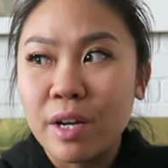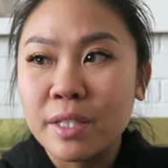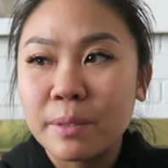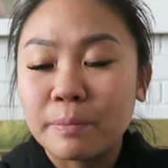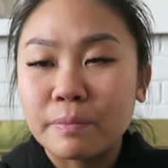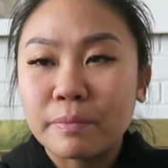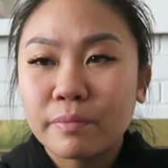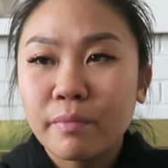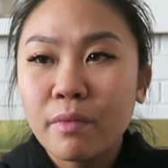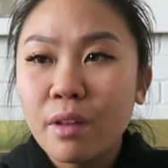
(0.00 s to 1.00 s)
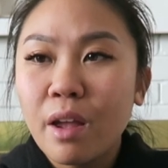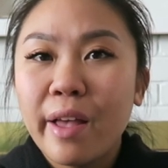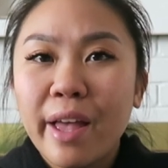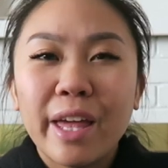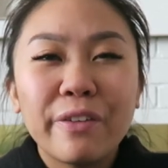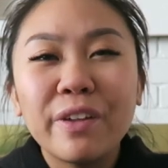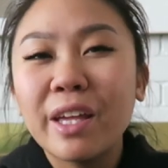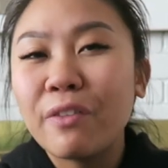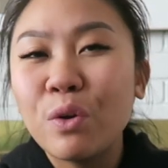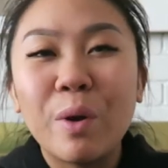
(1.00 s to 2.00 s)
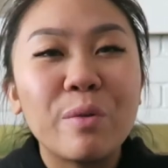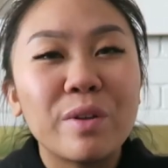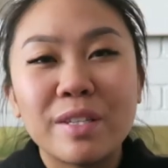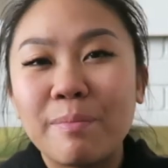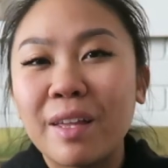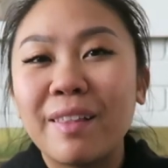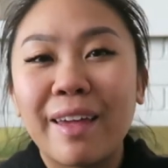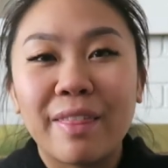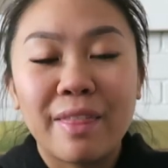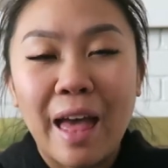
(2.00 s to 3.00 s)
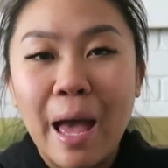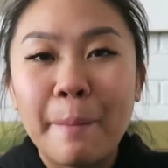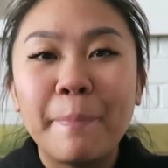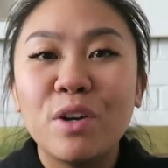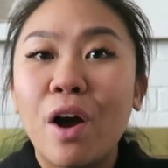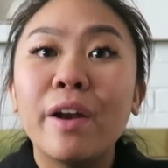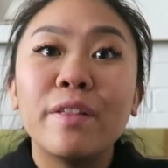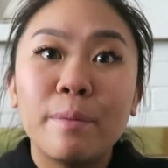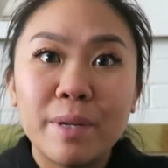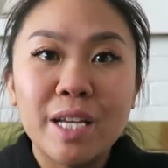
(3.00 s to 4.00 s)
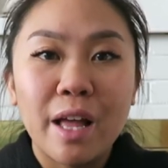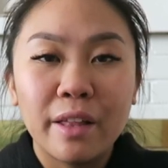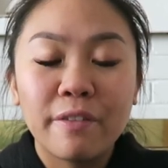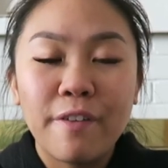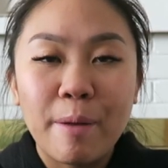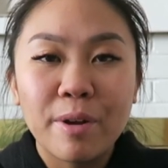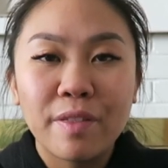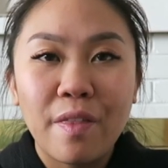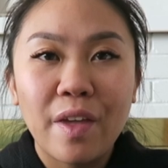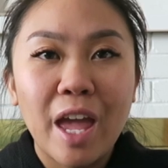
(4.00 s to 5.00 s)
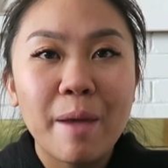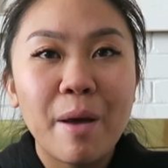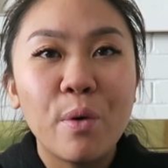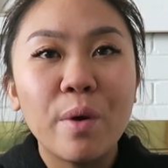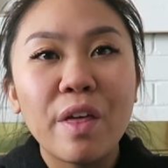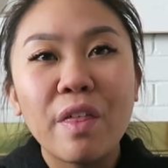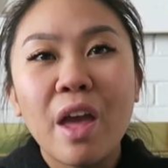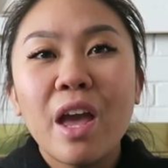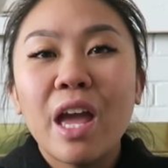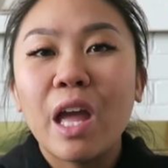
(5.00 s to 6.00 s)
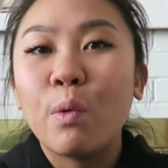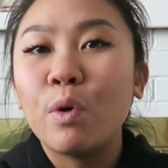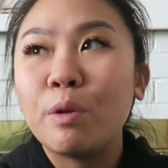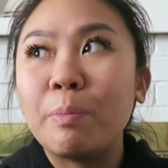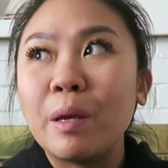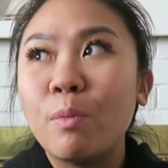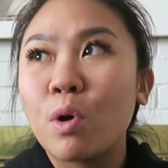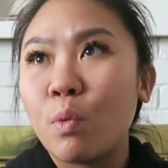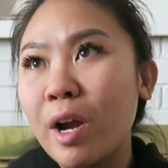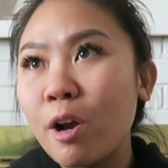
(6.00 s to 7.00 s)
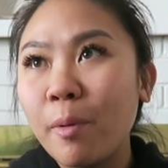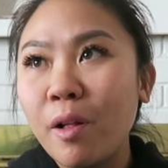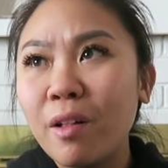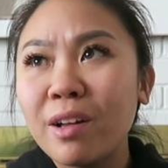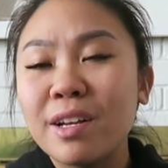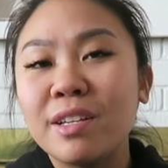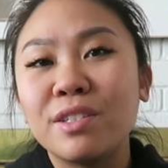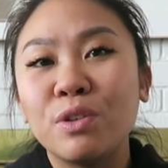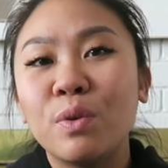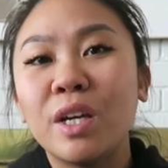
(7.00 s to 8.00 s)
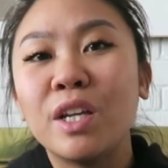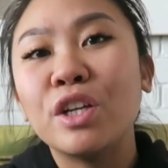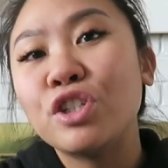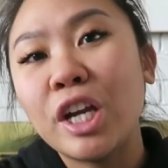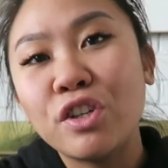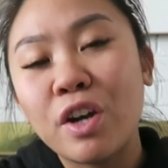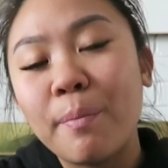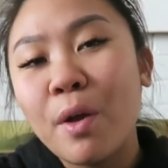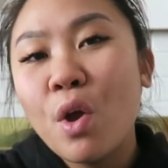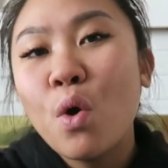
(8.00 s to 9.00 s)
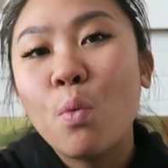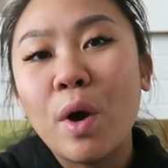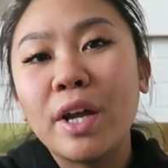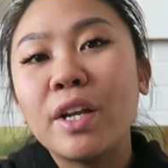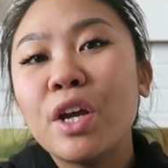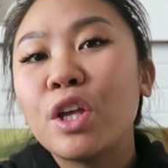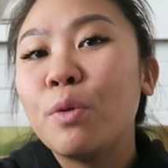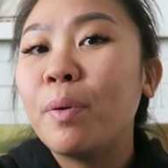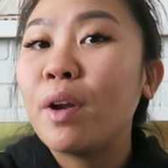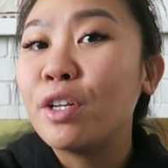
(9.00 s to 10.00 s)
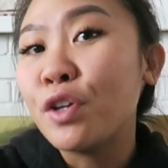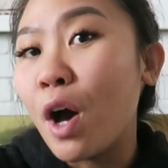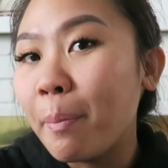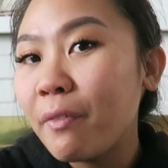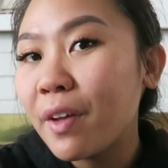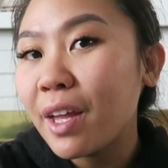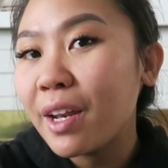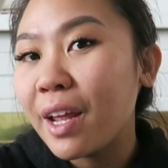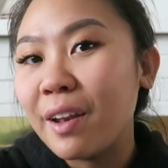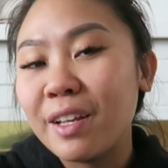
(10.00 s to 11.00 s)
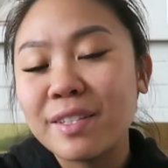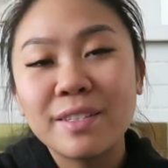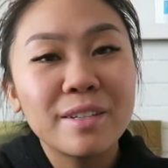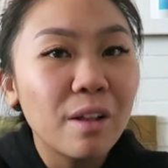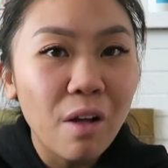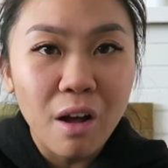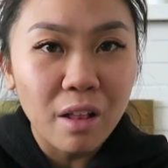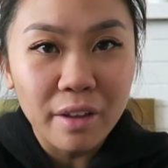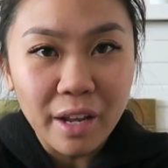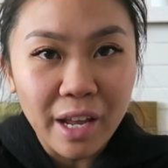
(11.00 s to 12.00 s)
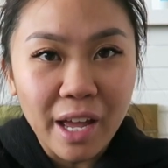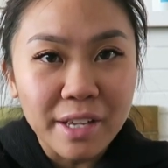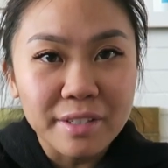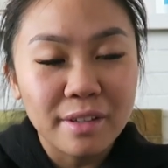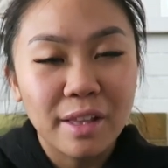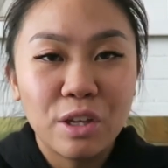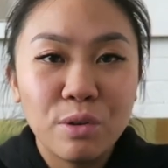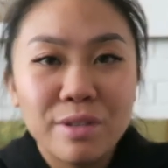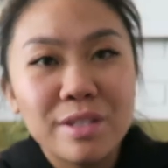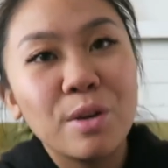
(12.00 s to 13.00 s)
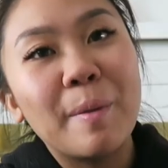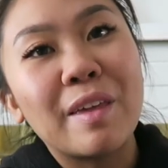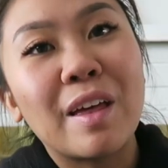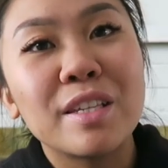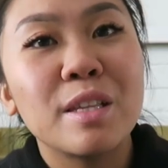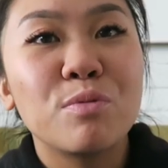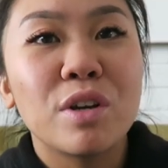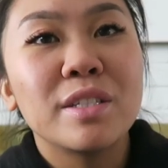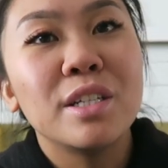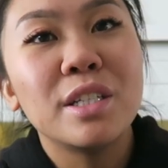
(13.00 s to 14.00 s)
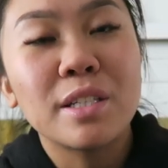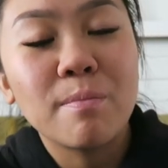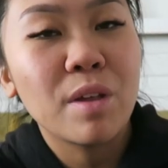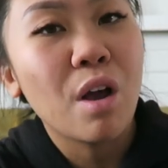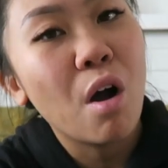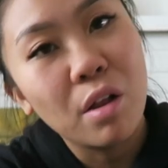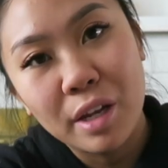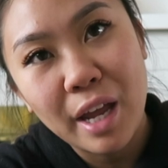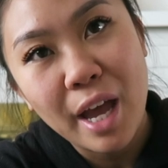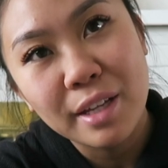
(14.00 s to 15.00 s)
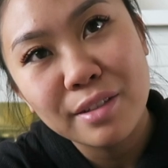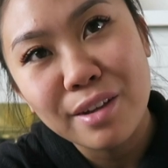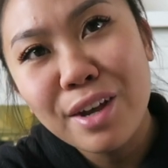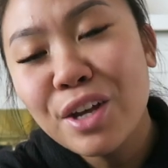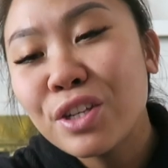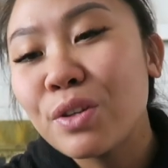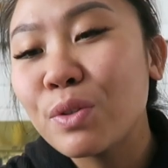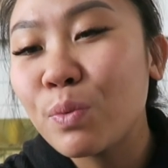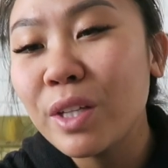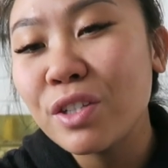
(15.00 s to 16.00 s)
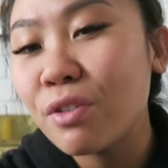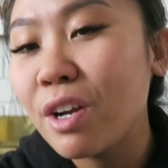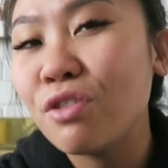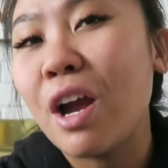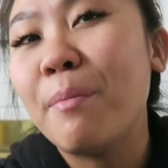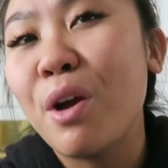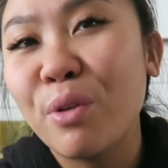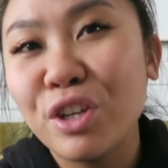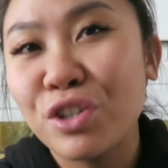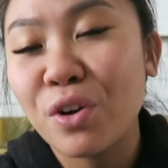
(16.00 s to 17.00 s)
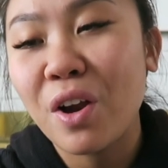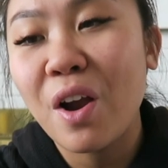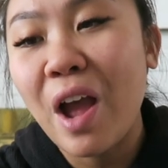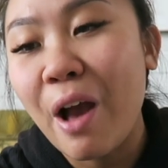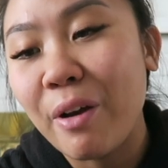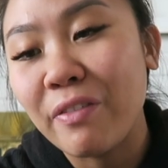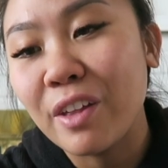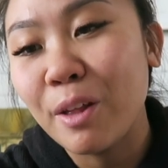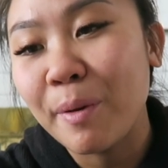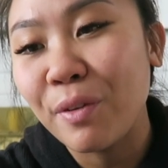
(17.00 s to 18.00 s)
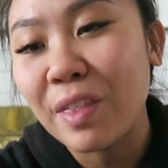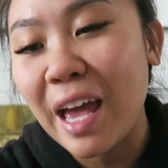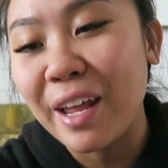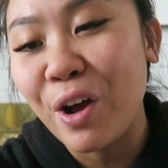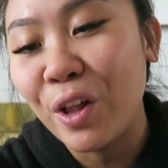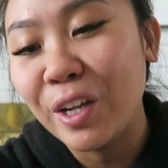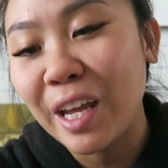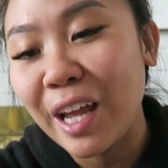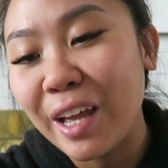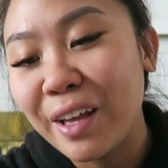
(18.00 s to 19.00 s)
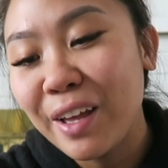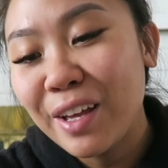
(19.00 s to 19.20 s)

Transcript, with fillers: dress. And I feel like if you went with something like that, but not in the metallic fabric that they came out with, it would be more wearable because you can change up what you put on top of it, and it's still holiday-esque. Like, you could still make that slip dress into something holiday-esque. So it's really strange. I'm not really sure how I feel about that holiday,